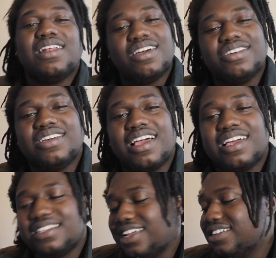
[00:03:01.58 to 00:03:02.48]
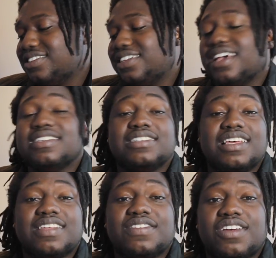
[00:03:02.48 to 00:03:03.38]
I love you guys and I'll see you guys in the
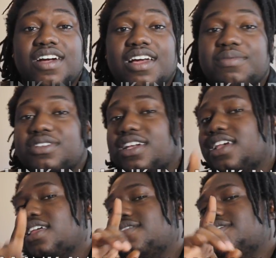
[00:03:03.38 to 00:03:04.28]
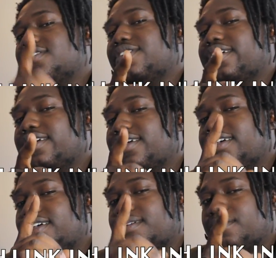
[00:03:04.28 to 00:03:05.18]
next video. Alright, make sure you guys having a great
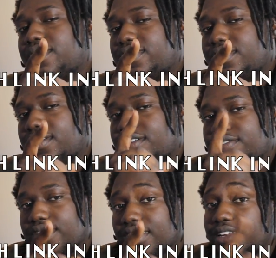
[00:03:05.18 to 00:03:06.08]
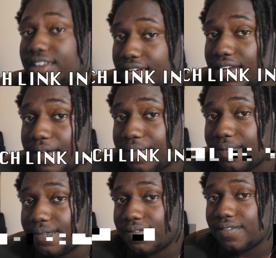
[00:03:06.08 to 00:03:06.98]
motherfucking day.
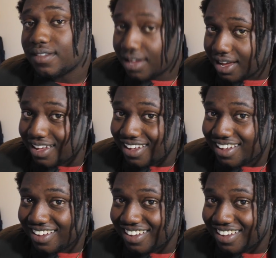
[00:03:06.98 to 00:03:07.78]
Alright?